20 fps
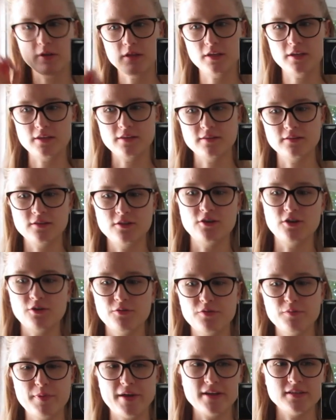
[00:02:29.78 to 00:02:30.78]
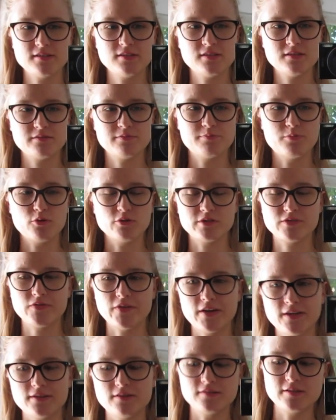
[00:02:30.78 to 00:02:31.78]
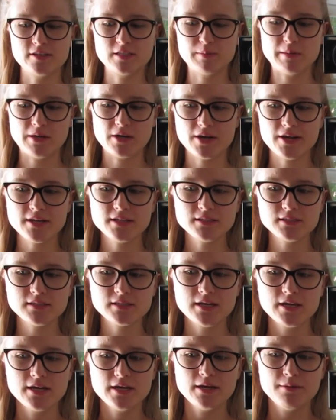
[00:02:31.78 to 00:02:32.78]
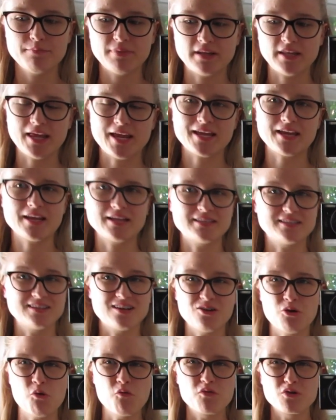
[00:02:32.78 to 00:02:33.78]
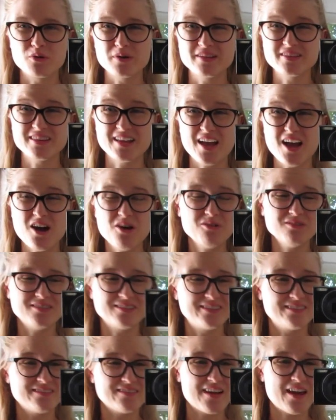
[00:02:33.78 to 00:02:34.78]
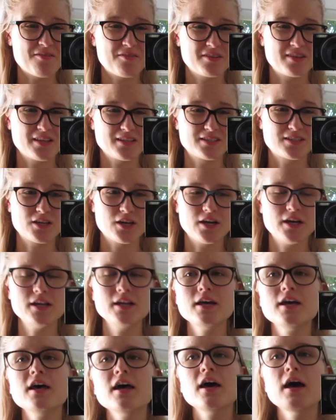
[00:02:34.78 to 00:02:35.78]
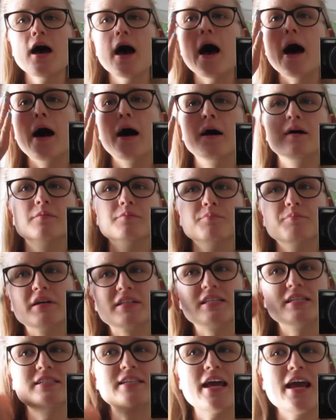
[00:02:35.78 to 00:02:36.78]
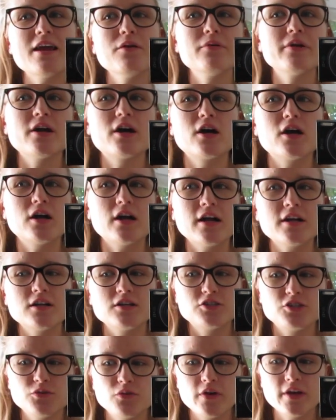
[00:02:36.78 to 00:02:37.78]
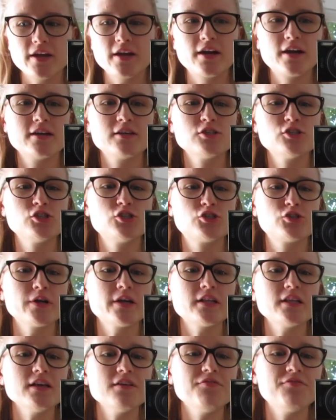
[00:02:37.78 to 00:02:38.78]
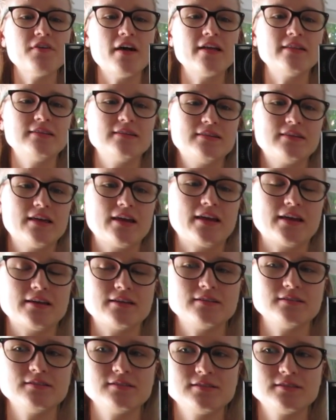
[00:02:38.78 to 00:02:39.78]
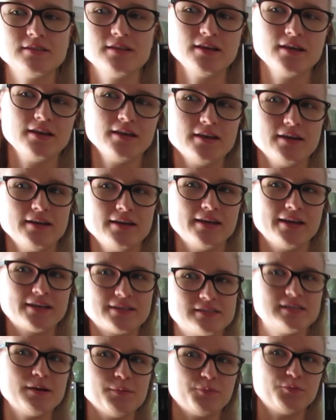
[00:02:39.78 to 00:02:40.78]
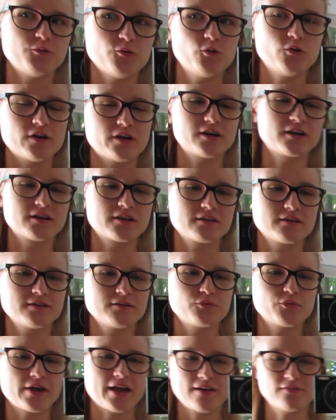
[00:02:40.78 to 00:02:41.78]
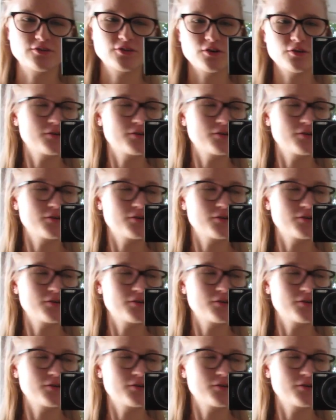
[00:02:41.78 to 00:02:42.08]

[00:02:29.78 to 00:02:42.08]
really, you know, the best, most fun experience, but like it's over with now and everything's good. Um, but today we are doing strictly fun things, except for we have to